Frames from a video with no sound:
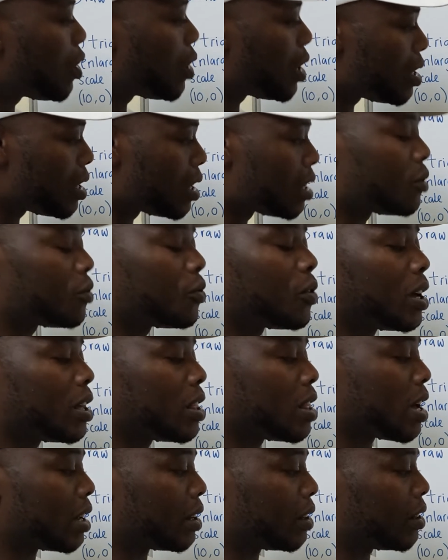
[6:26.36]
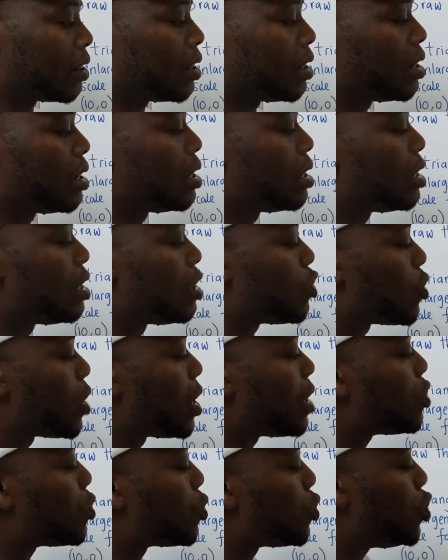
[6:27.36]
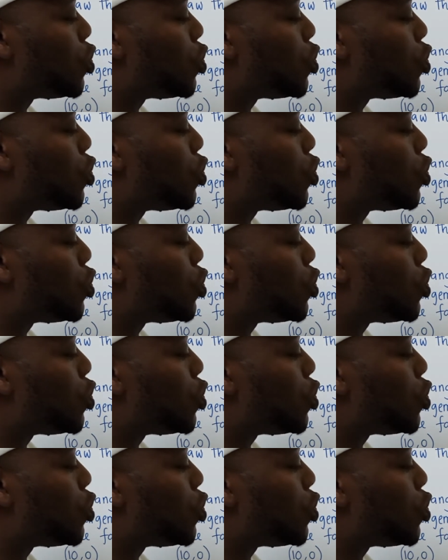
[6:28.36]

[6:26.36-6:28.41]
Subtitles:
you identify that, try to